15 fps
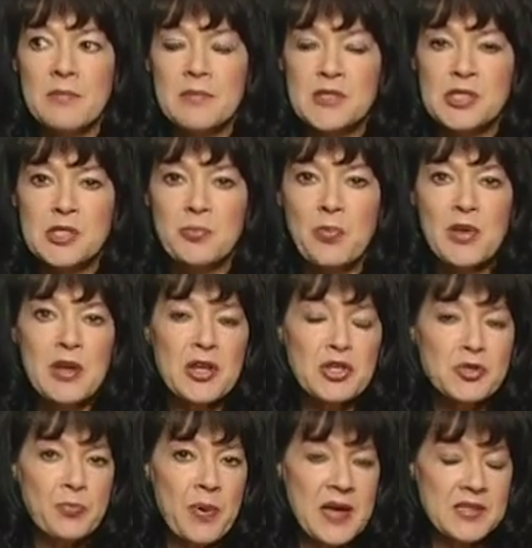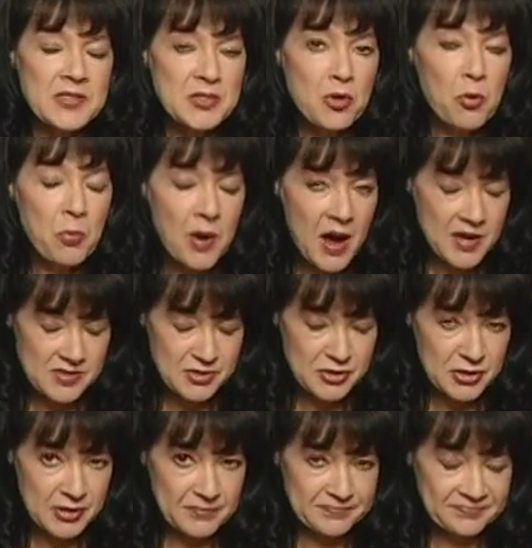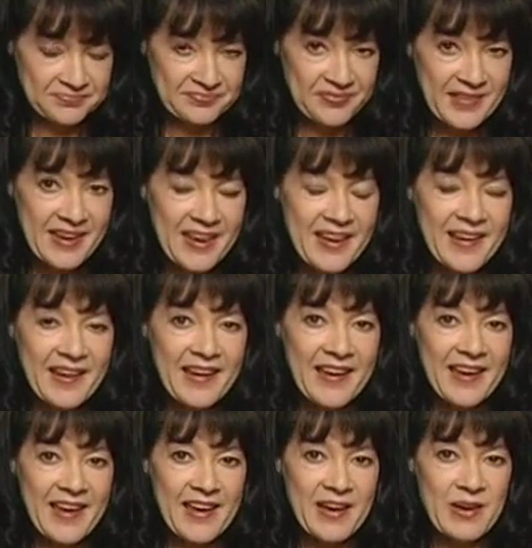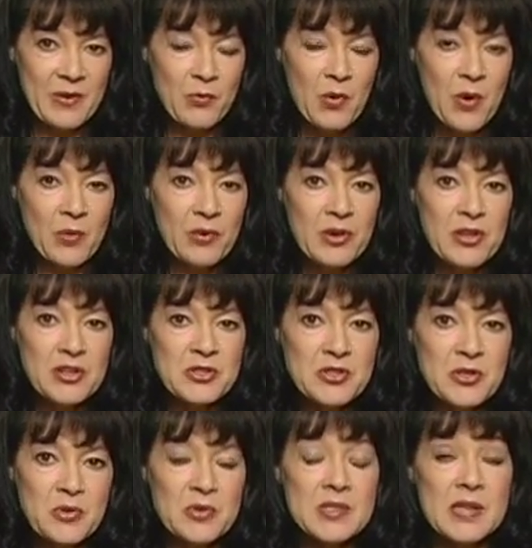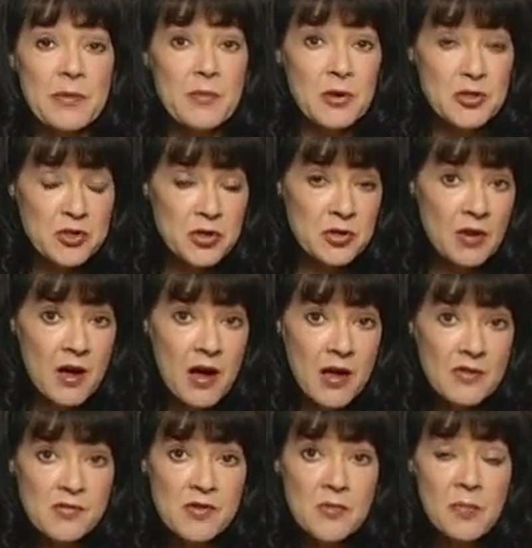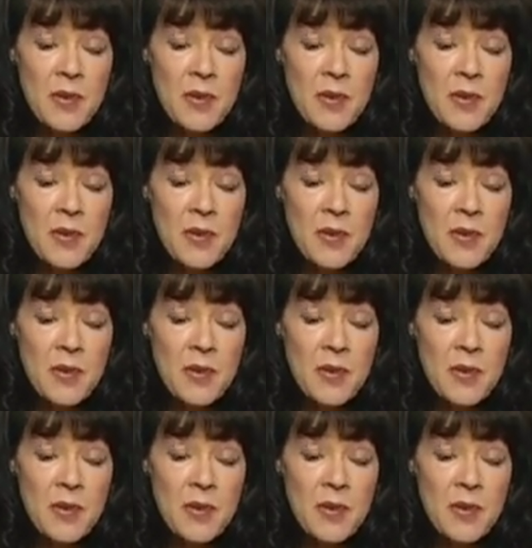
spinach pesto pasta. And what we're going to do is I'm going to turn on the